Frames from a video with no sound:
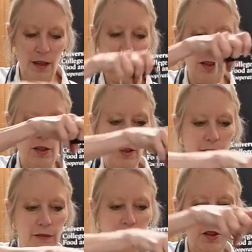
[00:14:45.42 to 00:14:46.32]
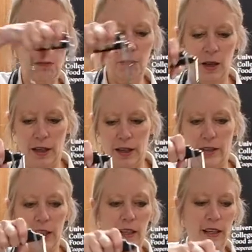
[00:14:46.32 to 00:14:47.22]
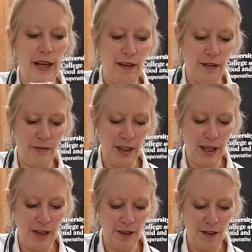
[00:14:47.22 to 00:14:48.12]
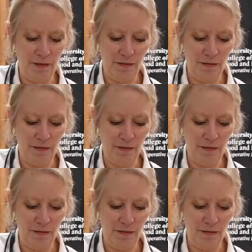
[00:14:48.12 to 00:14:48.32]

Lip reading: and just lift your product in and out of the canner.